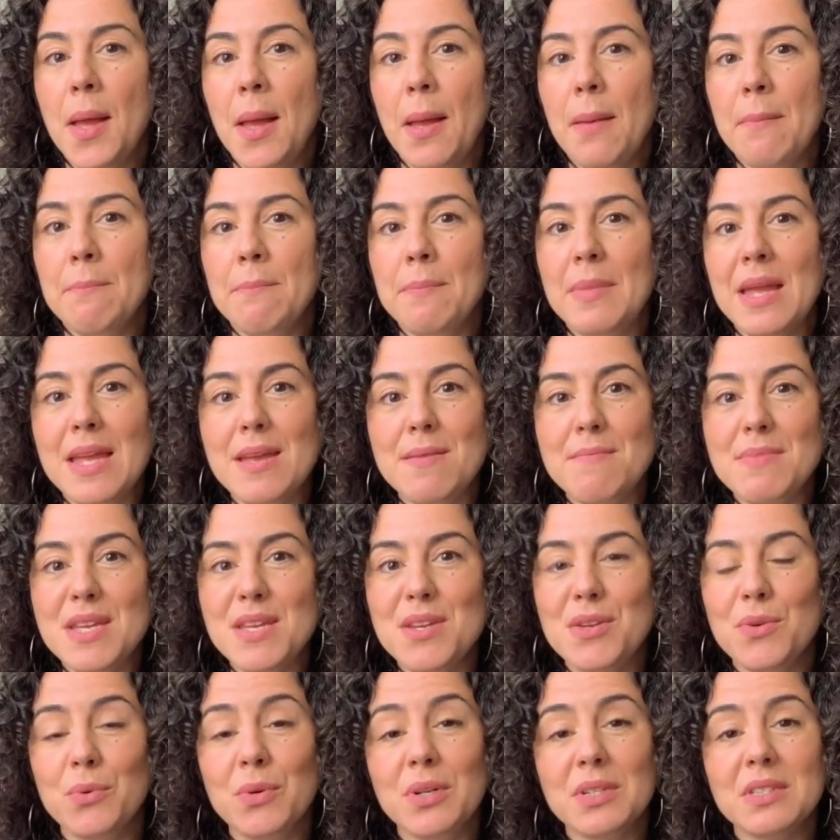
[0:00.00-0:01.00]
Maybe
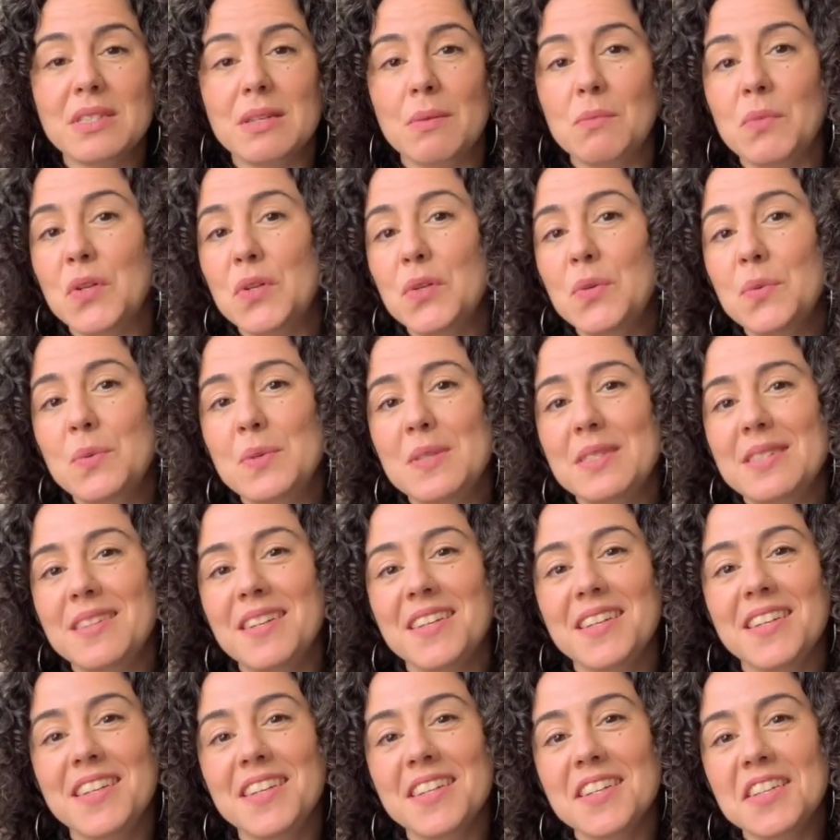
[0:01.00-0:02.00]
you were someone who was
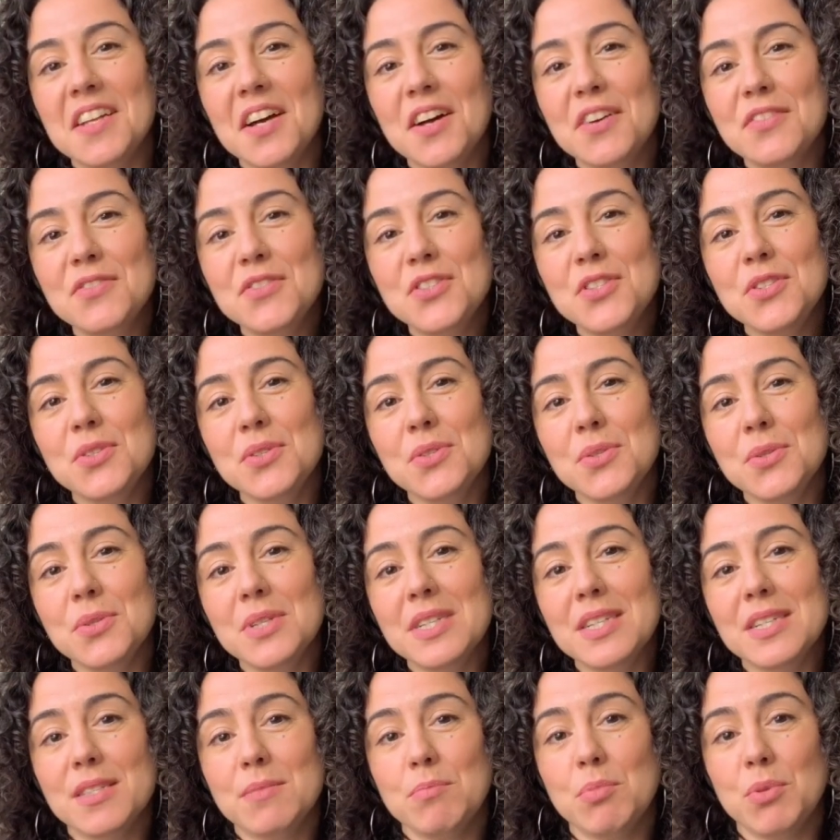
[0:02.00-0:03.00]
lucky enough to
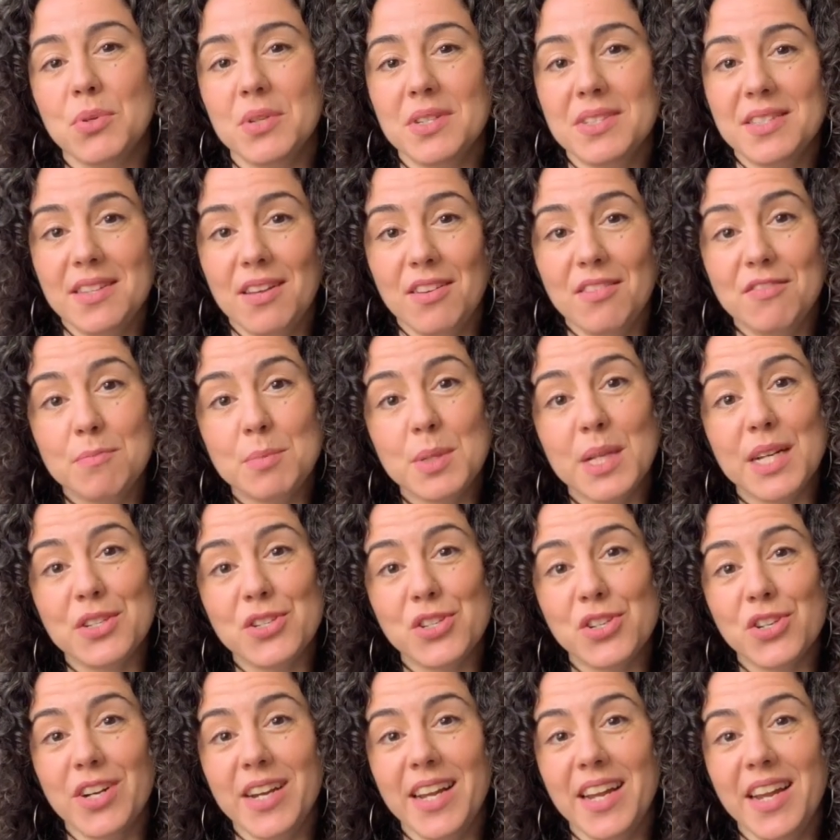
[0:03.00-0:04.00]
explore
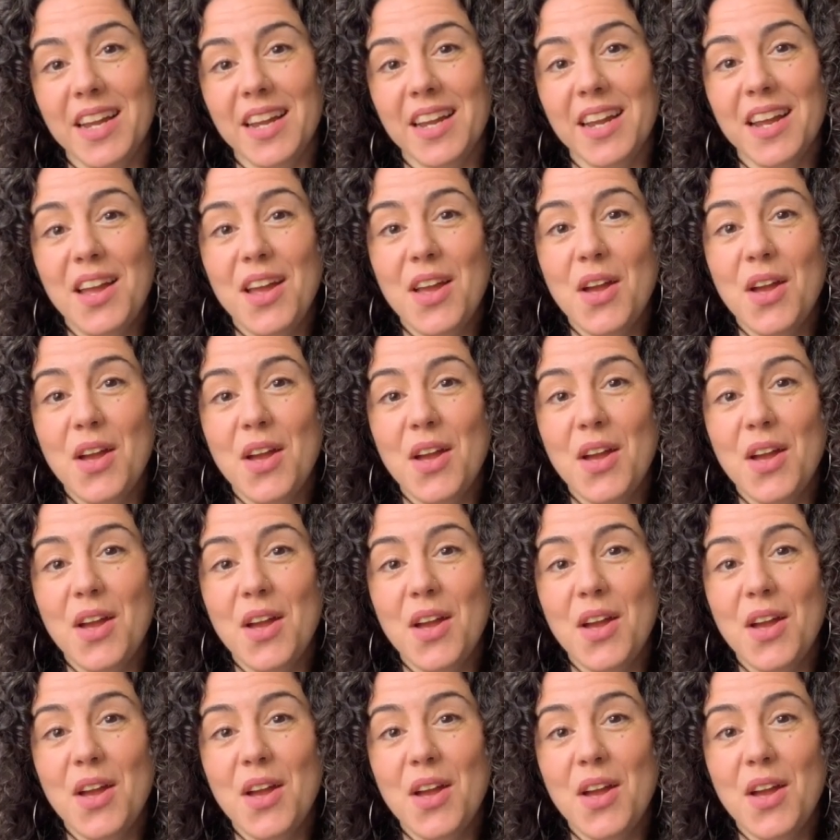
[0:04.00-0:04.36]
self-pleasuring